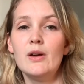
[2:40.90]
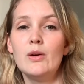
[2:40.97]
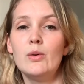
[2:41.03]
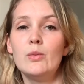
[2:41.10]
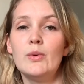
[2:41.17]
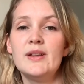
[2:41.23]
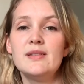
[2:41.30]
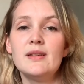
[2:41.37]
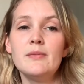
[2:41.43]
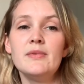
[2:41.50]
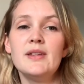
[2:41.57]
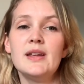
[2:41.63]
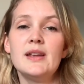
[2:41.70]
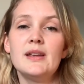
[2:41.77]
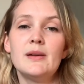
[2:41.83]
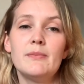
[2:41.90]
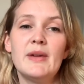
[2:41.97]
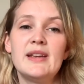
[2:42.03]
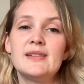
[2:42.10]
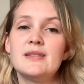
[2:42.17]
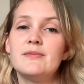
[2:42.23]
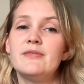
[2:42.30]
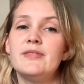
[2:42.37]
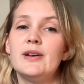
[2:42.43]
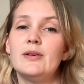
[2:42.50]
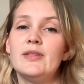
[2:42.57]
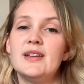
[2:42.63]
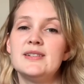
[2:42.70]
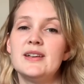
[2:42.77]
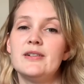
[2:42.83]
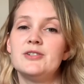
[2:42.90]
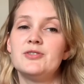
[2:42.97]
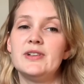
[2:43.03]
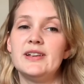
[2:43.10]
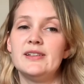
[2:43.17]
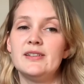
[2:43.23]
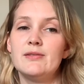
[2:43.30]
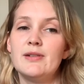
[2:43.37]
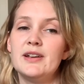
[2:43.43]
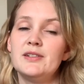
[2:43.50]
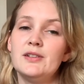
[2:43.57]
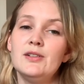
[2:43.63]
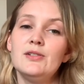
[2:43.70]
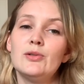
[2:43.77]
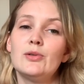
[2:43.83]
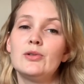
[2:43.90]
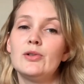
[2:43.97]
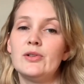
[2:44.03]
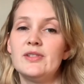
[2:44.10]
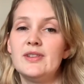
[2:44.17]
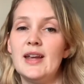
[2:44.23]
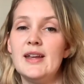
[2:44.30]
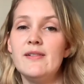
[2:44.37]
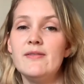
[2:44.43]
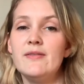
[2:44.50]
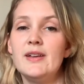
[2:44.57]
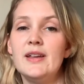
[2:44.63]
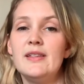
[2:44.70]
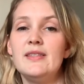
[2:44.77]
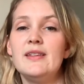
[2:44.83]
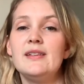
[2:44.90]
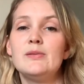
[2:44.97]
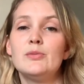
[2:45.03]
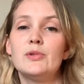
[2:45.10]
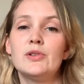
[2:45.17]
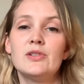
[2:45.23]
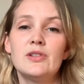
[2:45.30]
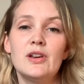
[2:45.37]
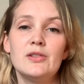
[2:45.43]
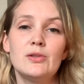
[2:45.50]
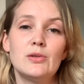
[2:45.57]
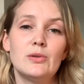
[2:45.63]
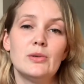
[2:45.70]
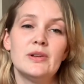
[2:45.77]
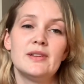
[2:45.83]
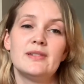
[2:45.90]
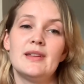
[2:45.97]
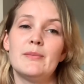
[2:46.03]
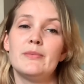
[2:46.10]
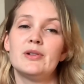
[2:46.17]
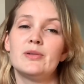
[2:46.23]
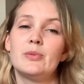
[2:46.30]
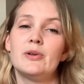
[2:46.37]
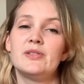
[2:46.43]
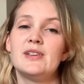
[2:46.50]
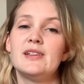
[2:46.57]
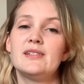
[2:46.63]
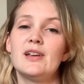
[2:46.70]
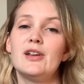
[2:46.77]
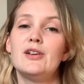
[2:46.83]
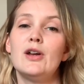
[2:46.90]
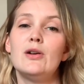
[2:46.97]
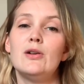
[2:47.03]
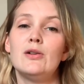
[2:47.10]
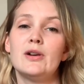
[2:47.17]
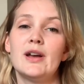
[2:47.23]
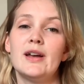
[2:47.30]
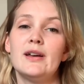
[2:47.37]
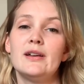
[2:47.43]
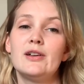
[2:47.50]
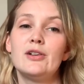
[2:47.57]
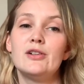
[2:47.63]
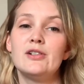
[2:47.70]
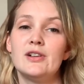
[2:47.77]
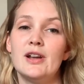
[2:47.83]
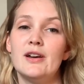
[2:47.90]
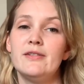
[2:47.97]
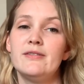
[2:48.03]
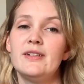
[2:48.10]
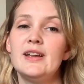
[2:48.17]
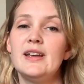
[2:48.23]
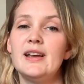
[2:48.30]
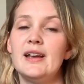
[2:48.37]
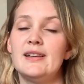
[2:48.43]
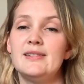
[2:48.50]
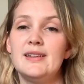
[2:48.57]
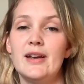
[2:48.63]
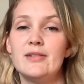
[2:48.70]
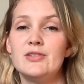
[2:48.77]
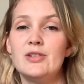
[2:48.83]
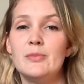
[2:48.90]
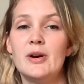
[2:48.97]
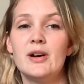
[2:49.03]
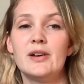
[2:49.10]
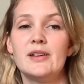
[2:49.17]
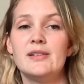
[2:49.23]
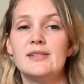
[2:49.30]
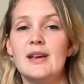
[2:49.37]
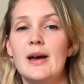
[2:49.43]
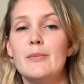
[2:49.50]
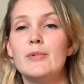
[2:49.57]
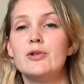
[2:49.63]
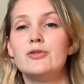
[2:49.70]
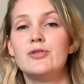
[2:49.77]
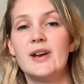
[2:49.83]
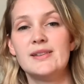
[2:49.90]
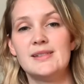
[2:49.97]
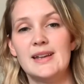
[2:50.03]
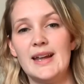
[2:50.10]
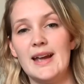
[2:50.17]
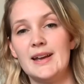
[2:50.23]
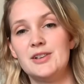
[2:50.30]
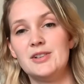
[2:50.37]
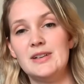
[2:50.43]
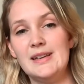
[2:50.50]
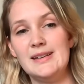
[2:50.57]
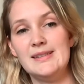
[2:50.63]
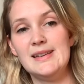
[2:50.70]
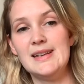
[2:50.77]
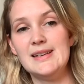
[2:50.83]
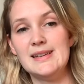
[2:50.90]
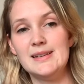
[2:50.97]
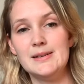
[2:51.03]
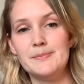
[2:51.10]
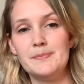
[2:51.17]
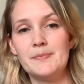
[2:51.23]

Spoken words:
When something makes them feel their territory is threatened or not safe, these more subtle scent deposits are no longer good enough as territory markers, and more drastic action is needed.